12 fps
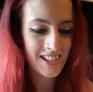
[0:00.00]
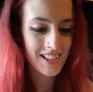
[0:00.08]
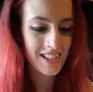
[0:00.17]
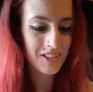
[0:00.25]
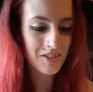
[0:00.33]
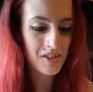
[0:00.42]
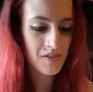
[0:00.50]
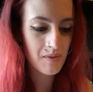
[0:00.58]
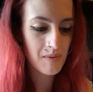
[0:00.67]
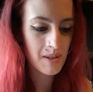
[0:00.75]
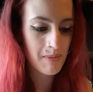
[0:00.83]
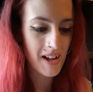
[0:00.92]
Killers
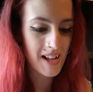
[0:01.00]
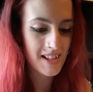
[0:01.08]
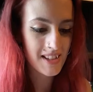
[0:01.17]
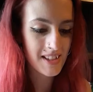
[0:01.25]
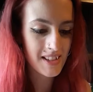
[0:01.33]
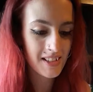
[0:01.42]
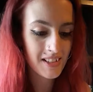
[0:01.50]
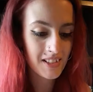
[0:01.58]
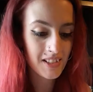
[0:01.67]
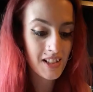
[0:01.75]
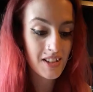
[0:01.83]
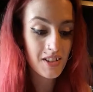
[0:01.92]
from Space,
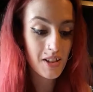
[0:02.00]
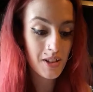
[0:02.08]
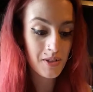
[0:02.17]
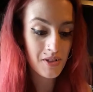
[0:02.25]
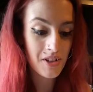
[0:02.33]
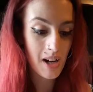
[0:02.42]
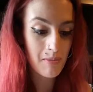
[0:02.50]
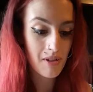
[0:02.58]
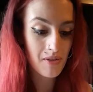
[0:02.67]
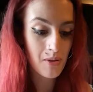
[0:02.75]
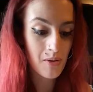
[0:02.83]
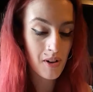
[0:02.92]
The Little Shop
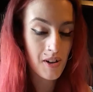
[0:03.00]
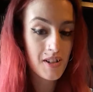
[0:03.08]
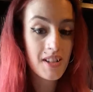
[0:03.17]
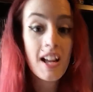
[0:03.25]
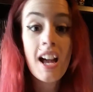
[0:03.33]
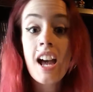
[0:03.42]
of Horrors,